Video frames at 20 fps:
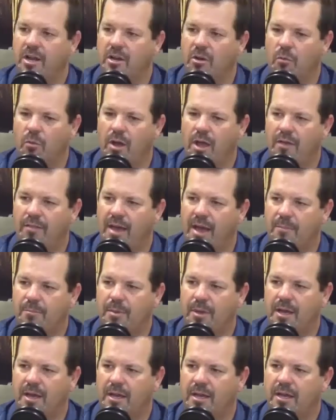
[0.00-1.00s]
away that
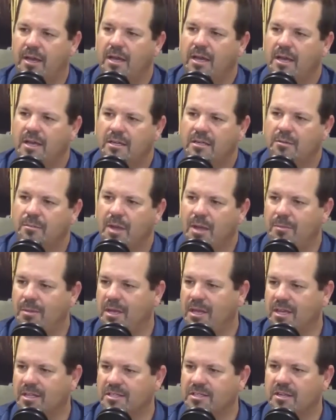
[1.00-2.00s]
pick to maybe
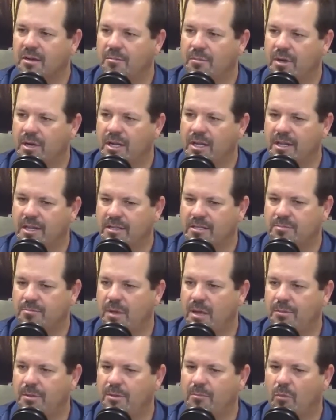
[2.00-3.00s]
get somebody that's
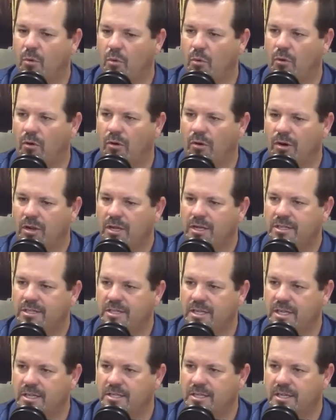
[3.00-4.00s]
maybe more
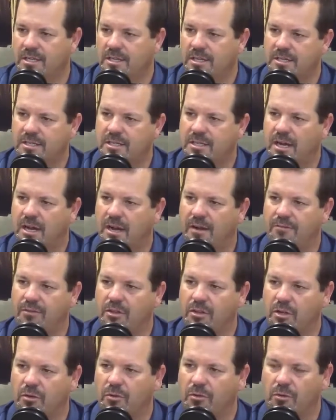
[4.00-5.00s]
seasoned instead of having to
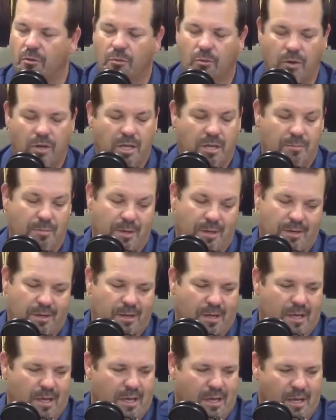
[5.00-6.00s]
deal with a rookie. But
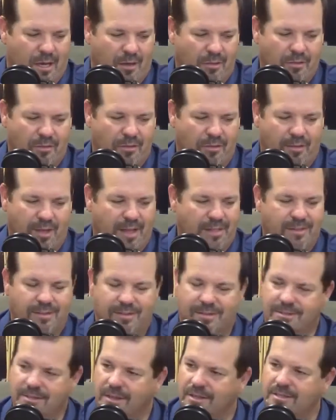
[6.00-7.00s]
other than that, the
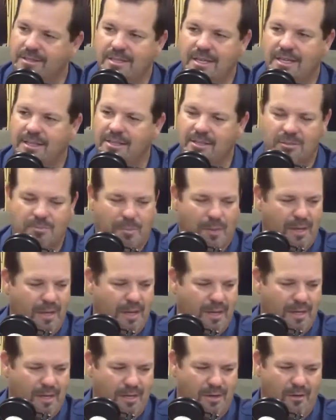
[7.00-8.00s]
Suns need this
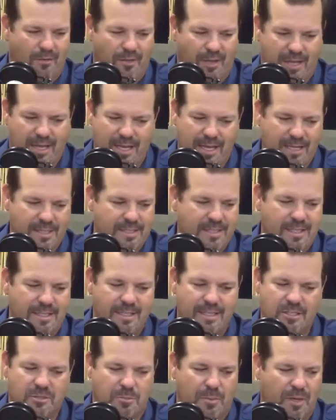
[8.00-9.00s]
pick. The Kings need
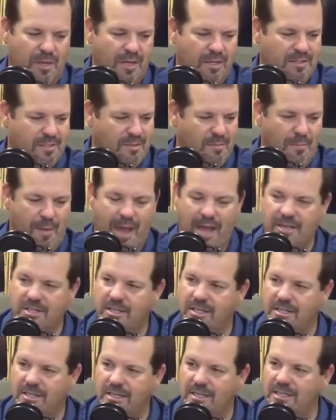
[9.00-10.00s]
these picks. The
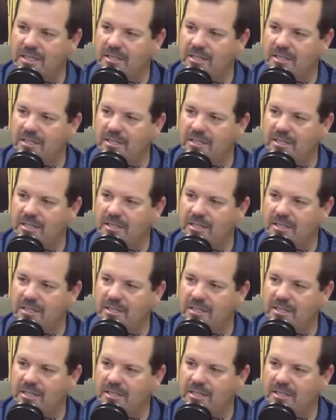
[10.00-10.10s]
Magic need these